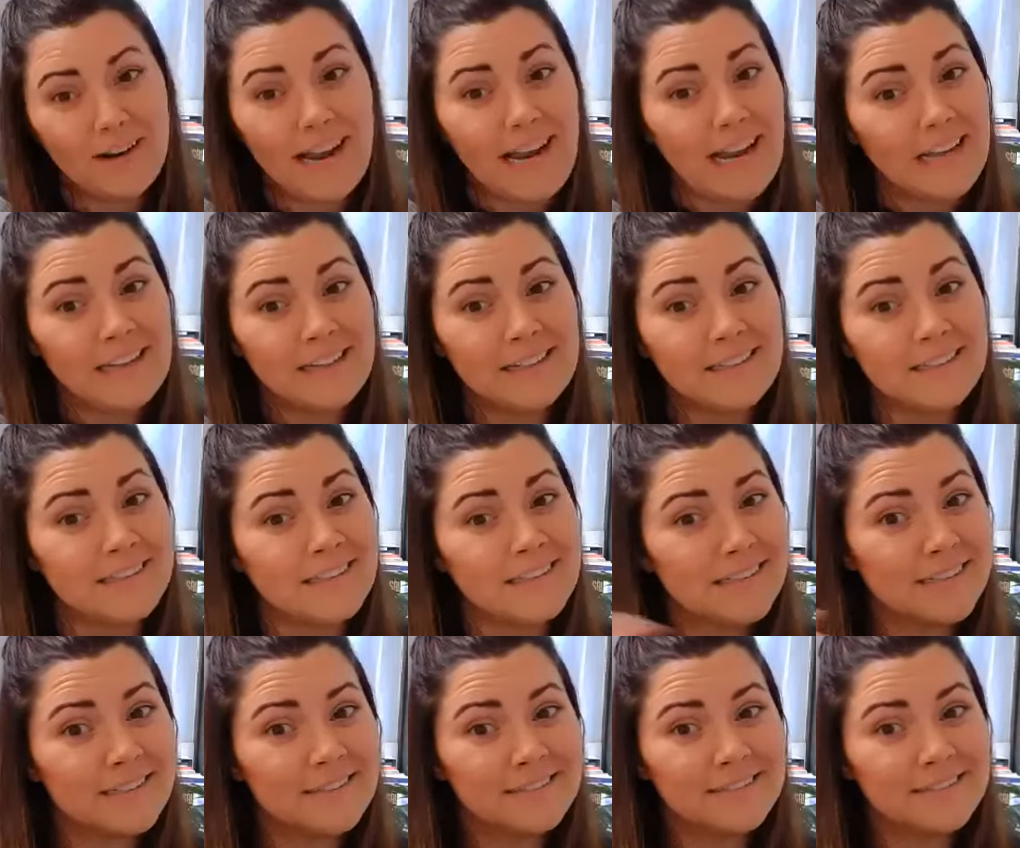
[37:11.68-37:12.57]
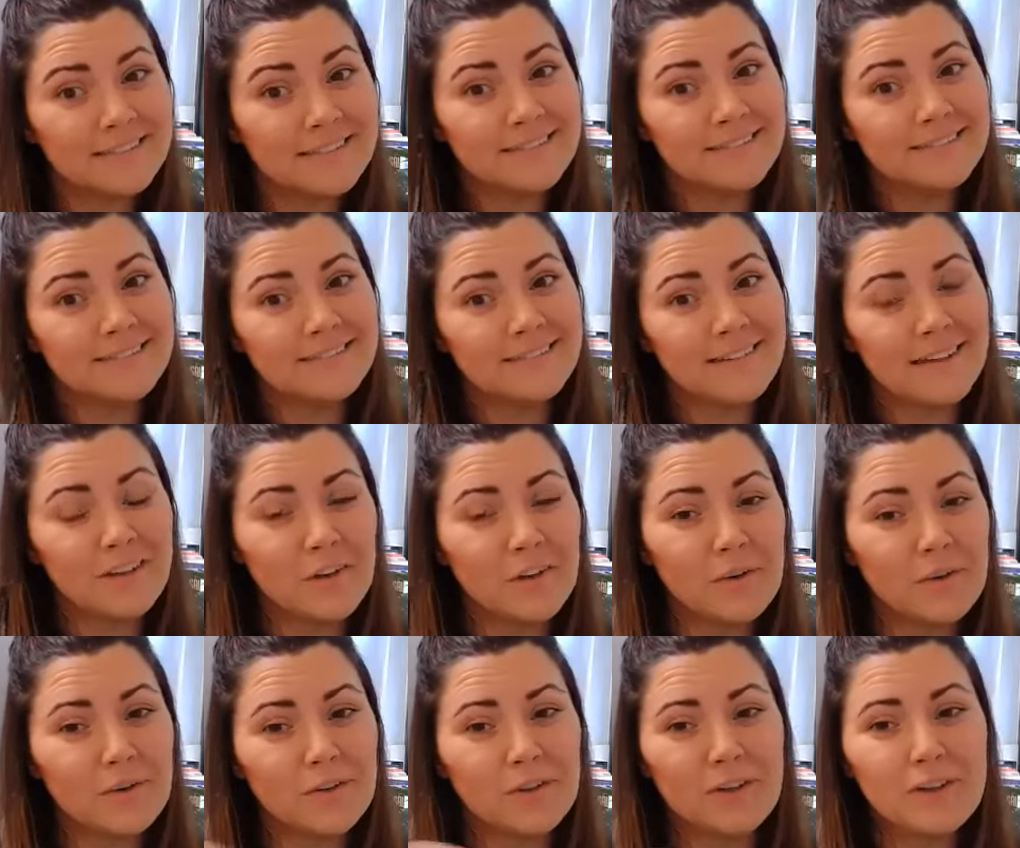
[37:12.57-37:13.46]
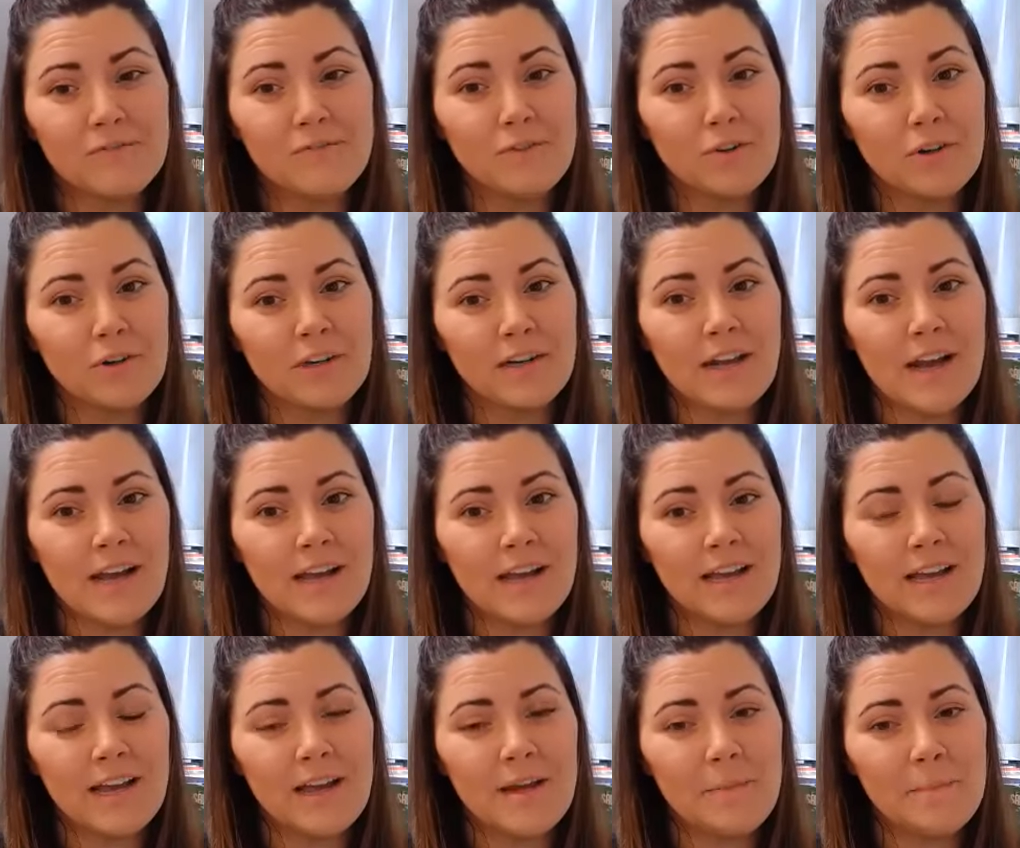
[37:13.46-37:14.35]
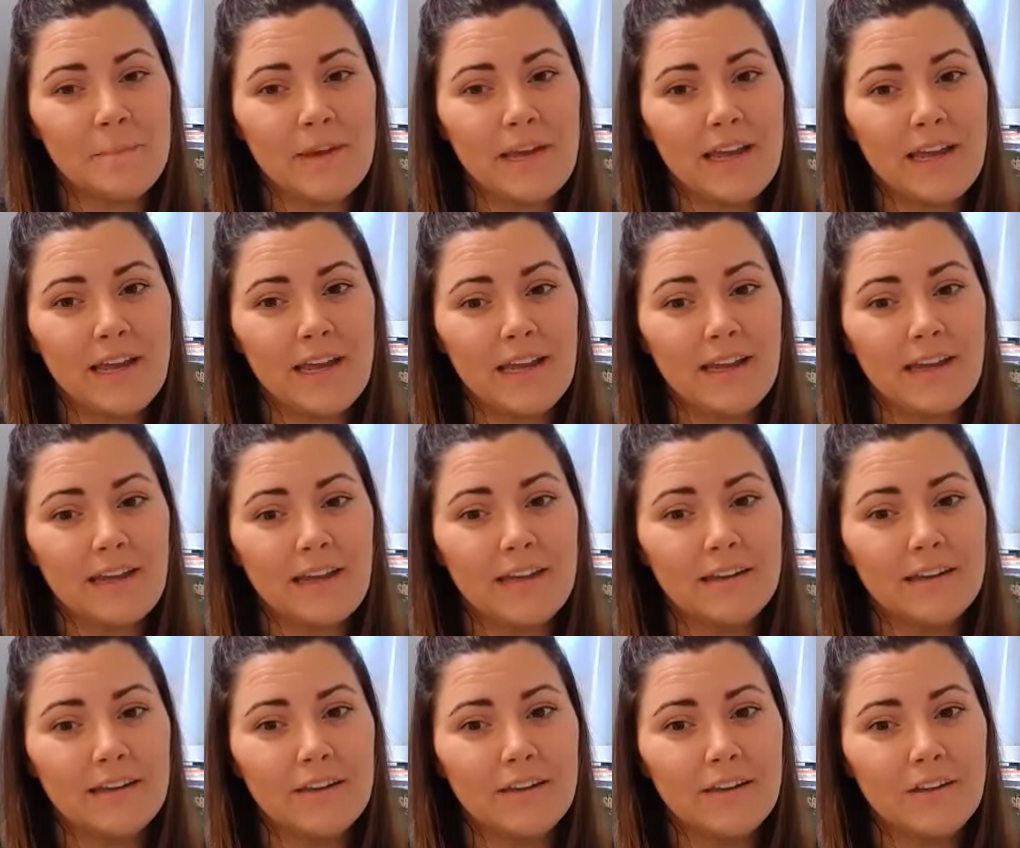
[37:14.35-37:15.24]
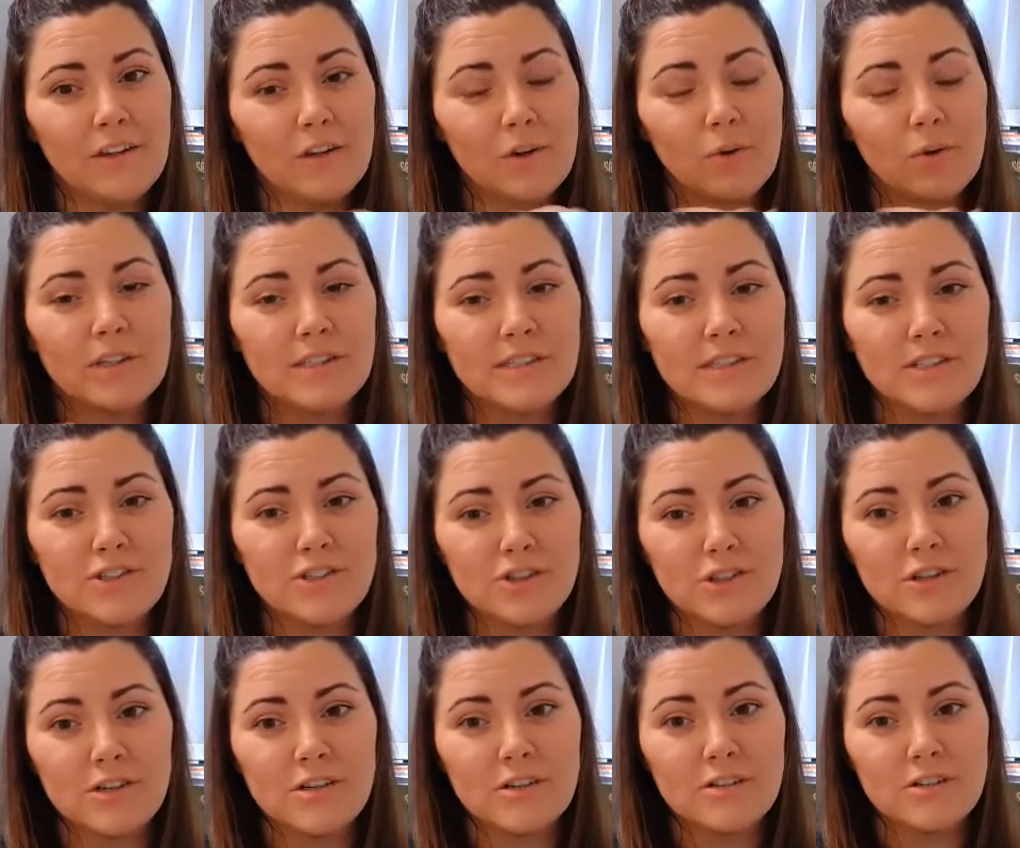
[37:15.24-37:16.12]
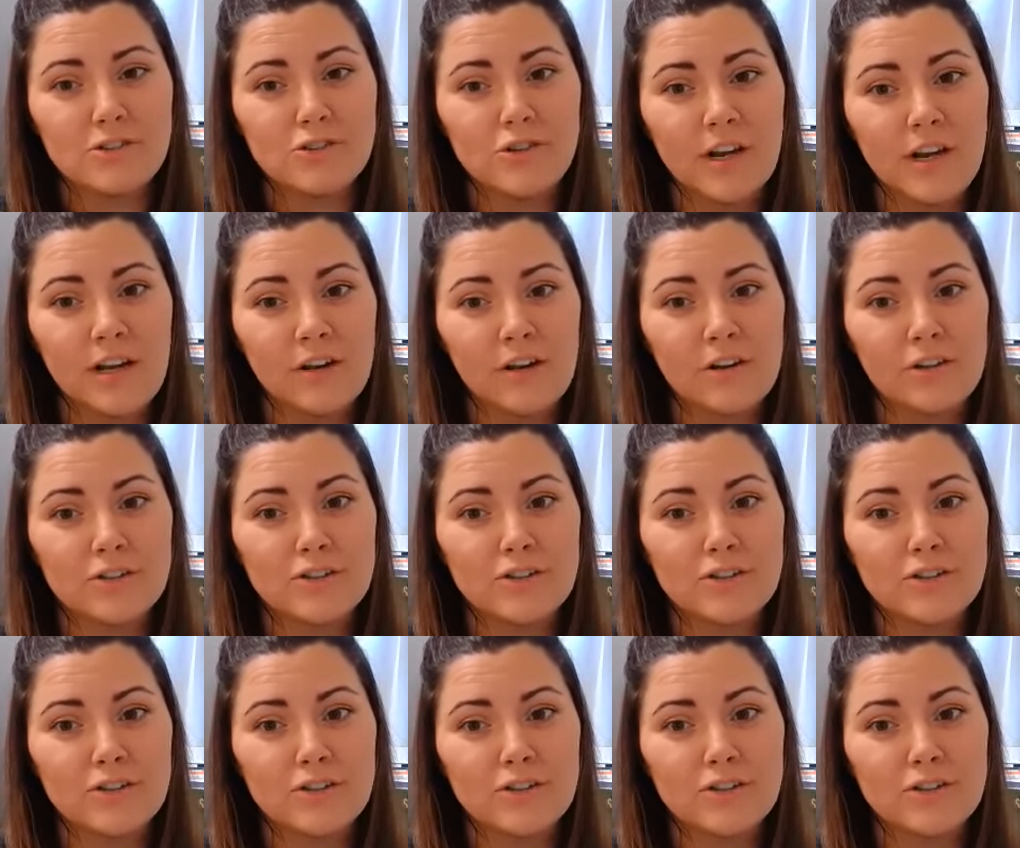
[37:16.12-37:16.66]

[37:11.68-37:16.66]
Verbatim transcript: and I know you're looking for it. I am a yoga teacher, trainer,